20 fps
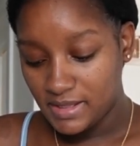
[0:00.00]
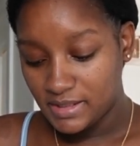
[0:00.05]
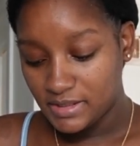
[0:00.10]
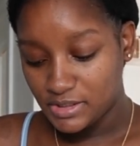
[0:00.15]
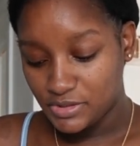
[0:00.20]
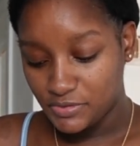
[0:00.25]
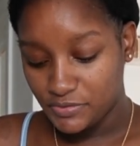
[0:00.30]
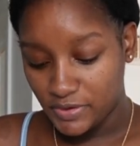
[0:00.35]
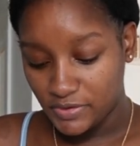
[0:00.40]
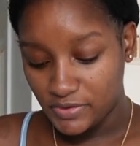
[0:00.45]

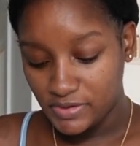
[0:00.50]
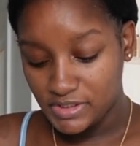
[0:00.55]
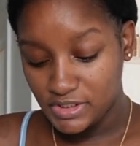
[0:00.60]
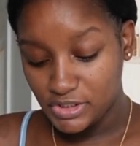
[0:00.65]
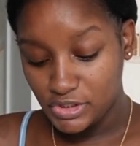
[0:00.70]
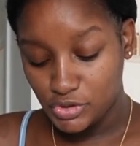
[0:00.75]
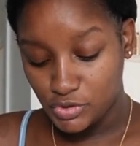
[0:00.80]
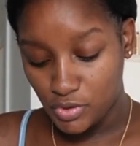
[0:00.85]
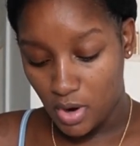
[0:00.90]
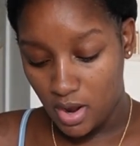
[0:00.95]
This fragrance
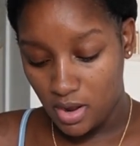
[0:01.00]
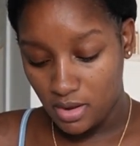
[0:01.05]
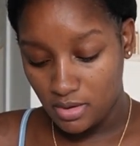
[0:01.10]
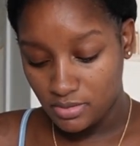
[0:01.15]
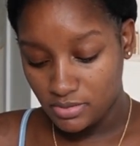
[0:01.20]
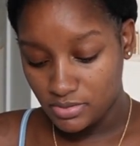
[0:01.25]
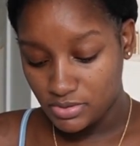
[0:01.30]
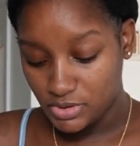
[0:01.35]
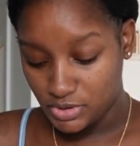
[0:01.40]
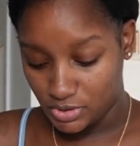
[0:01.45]
is strong,
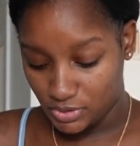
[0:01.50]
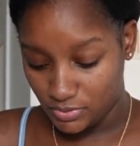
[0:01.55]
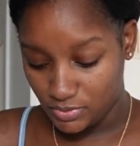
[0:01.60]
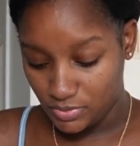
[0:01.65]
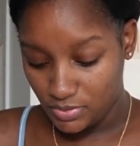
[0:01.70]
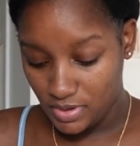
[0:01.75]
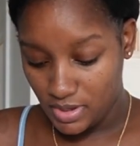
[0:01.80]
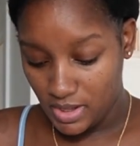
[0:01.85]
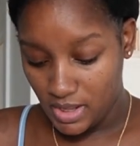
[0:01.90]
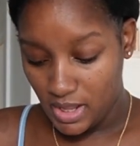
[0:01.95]

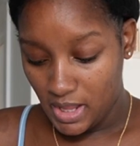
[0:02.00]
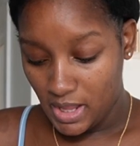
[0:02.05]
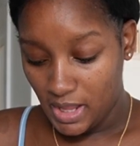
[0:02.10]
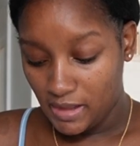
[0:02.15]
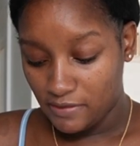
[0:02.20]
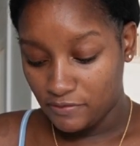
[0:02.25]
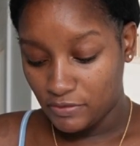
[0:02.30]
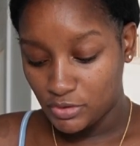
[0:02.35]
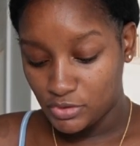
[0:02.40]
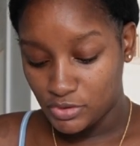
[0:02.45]
so
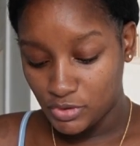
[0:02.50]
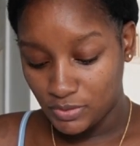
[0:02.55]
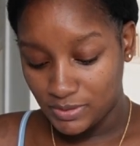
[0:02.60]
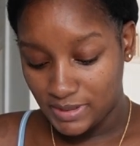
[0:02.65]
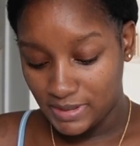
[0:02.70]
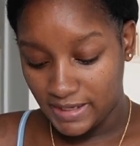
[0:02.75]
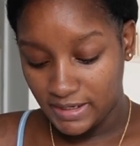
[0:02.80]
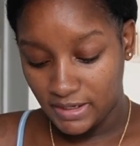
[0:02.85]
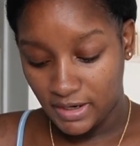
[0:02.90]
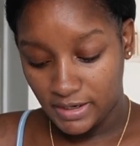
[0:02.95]
if you don't
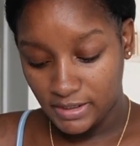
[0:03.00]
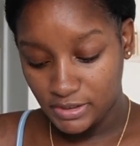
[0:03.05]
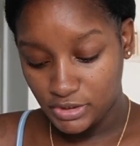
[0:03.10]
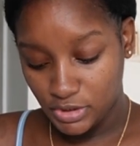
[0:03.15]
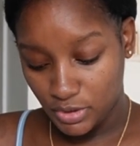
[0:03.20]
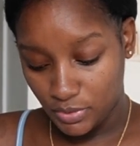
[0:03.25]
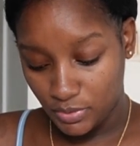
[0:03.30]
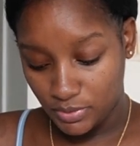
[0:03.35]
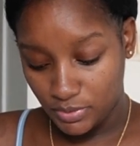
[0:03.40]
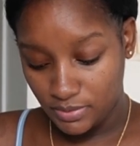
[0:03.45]
like it on its
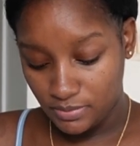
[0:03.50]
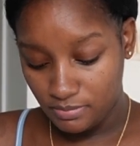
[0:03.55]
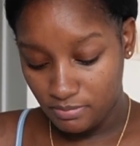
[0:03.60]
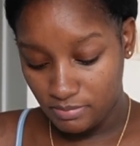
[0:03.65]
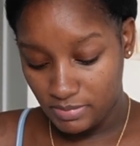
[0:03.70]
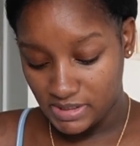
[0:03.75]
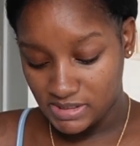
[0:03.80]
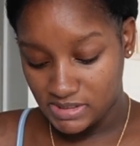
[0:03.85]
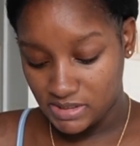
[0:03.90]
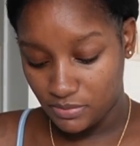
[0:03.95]
own,
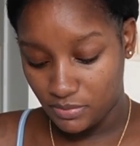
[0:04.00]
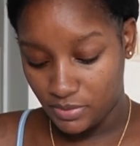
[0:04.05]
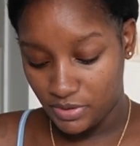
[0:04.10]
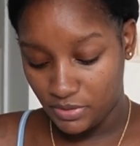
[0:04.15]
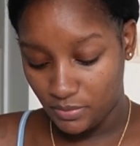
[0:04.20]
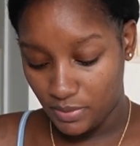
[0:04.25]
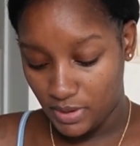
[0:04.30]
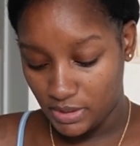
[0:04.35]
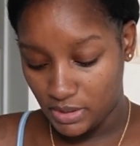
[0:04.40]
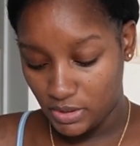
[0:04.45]
mix it with
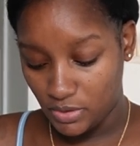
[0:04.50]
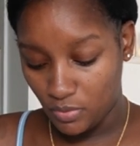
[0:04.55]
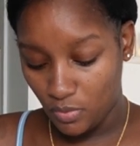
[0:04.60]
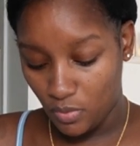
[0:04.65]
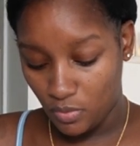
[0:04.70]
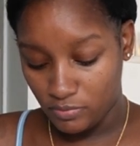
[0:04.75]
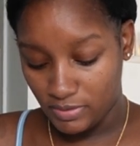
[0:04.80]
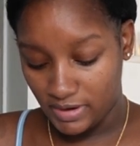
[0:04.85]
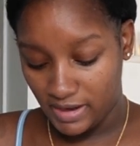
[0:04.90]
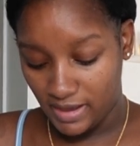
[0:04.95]
one you
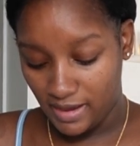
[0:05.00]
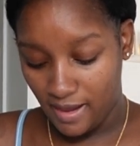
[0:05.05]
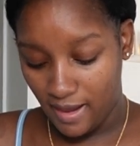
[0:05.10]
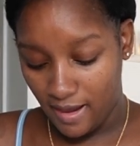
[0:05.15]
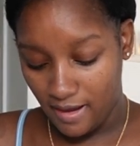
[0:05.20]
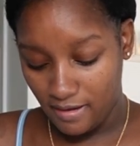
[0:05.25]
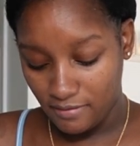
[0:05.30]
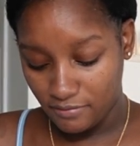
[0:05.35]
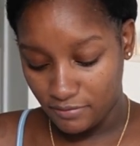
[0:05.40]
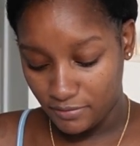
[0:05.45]
already
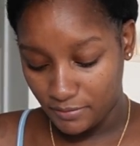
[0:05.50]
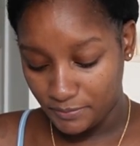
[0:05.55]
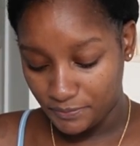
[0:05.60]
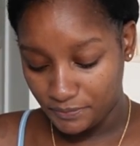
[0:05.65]
have